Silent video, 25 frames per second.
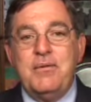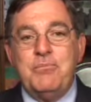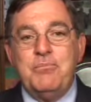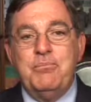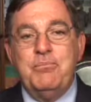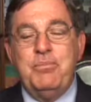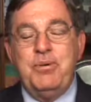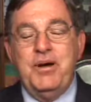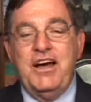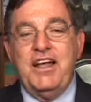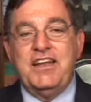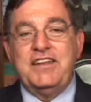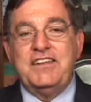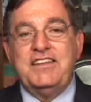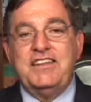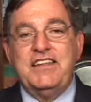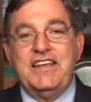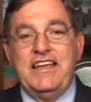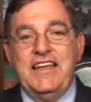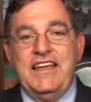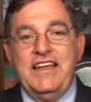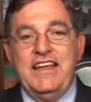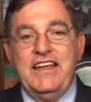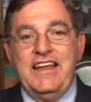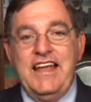but
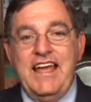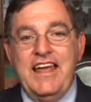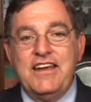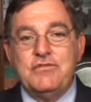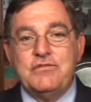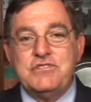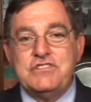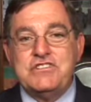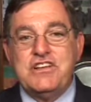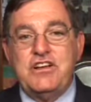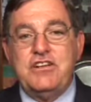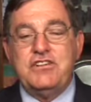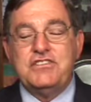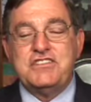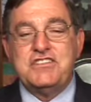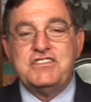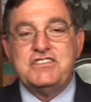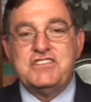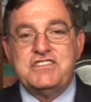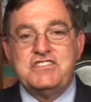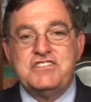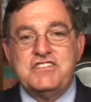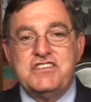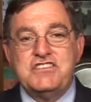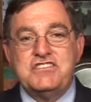the end result is
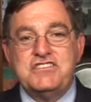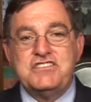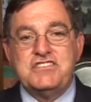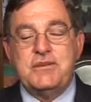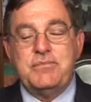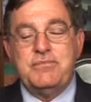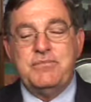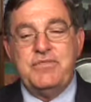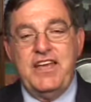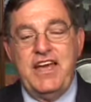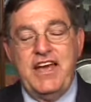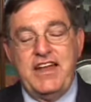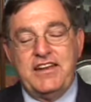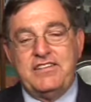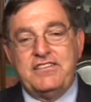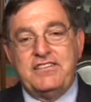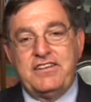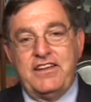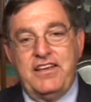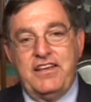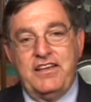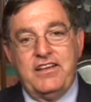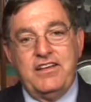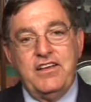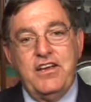a system that
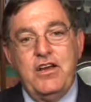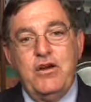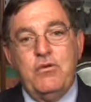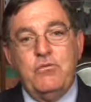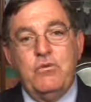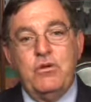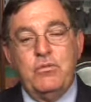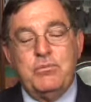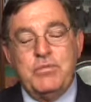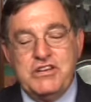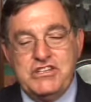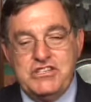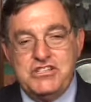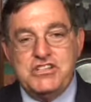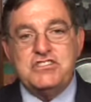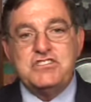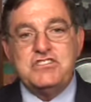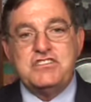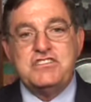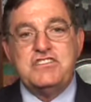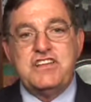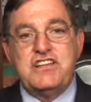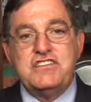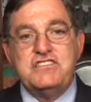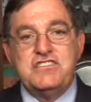uh, will be just
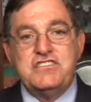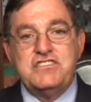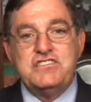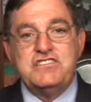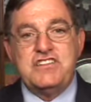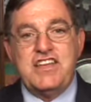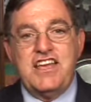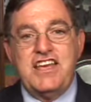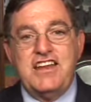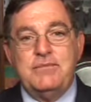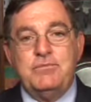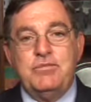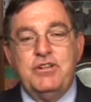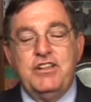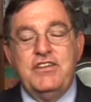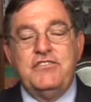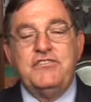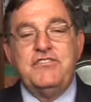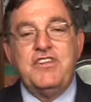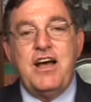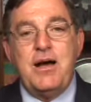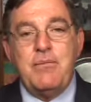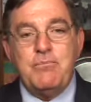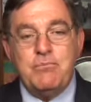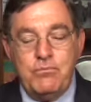as unsustainable,
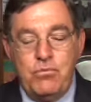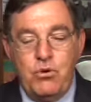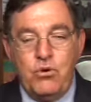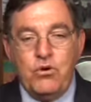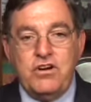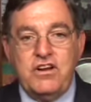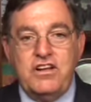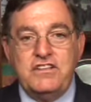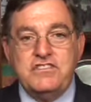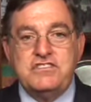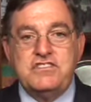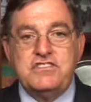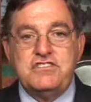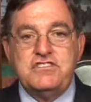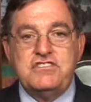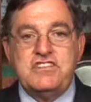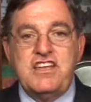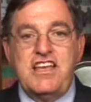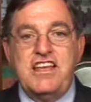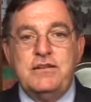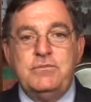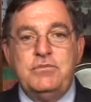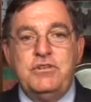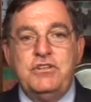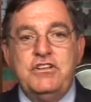if not more
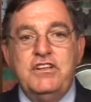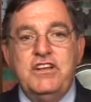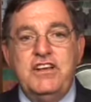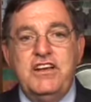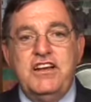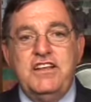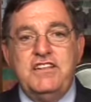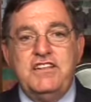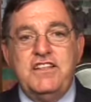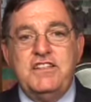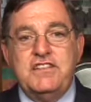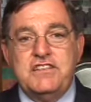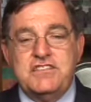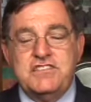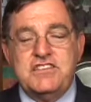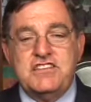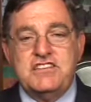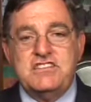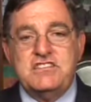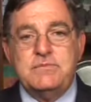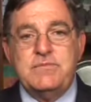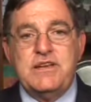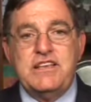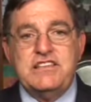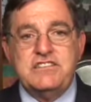unsustainable, than the
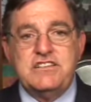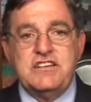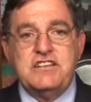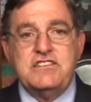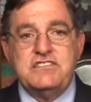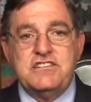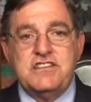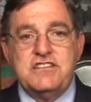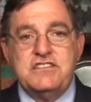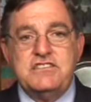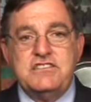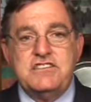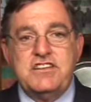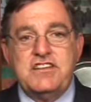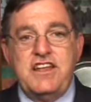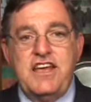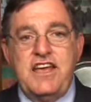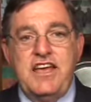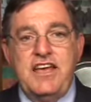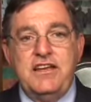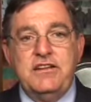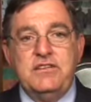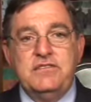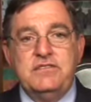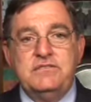system as it exists
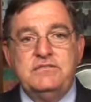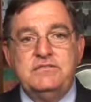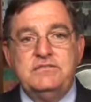today.